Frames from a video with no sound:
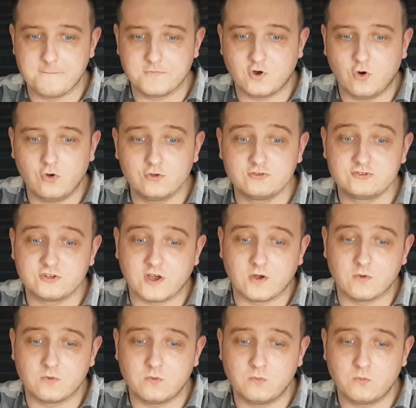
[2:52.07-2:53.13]

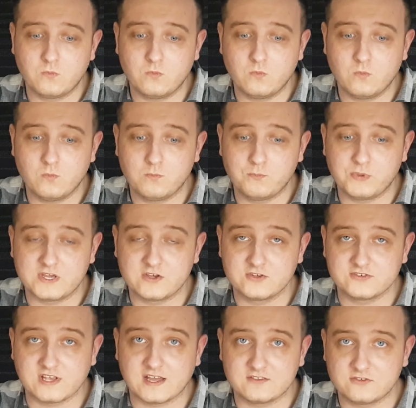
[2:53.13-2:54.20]
Also,
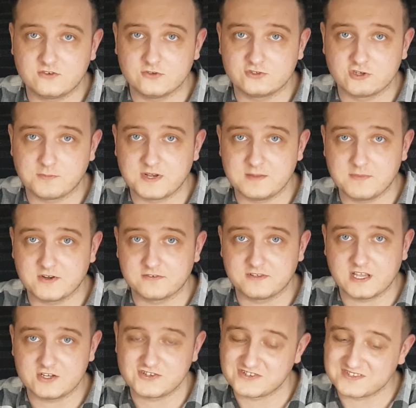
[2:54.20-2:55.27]
because I had to do so many
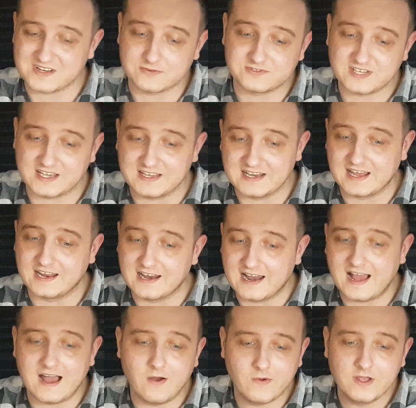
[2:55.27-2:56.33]
modifications and I was taking it in and
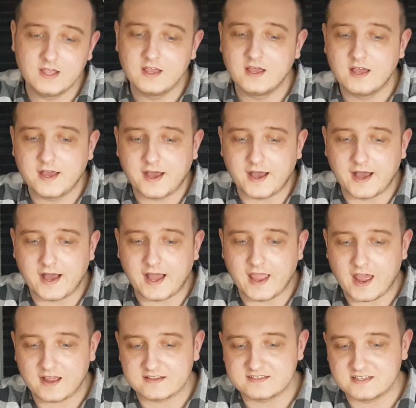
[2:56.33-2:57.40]
out, I
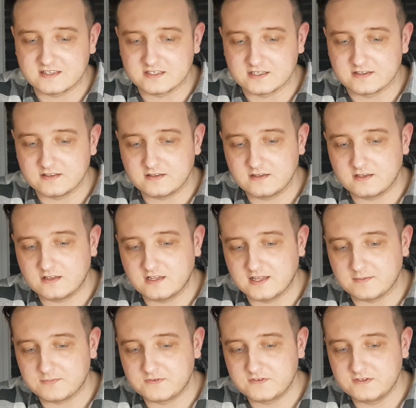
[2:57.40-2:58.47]
accidentally
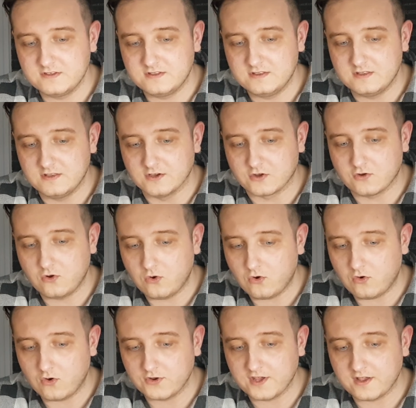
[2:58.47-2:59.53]
clipped the
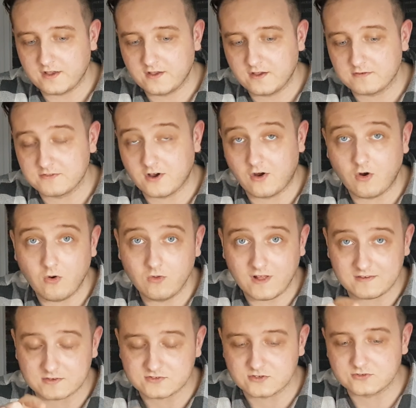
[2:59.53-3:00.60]
corner of the hole
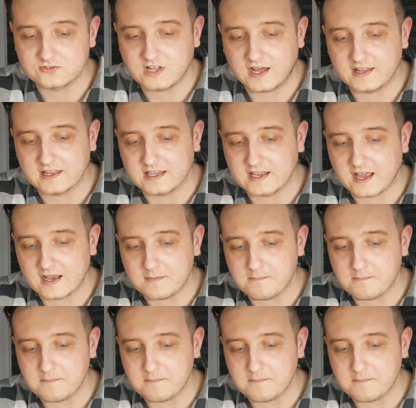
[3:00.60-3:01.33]
ever so slightly, and